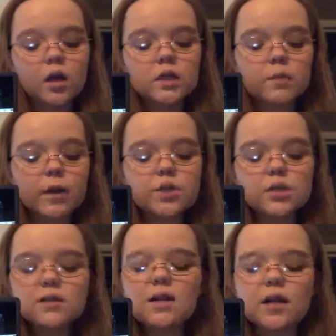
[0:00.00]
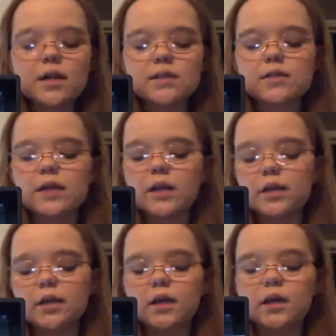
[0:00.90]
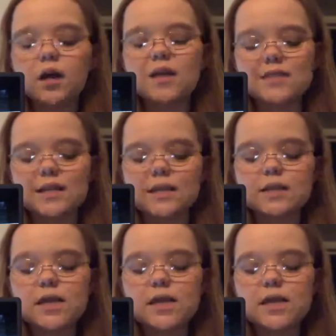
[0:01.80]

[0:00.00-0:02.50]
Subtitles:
Dementia is not necessarily a disease.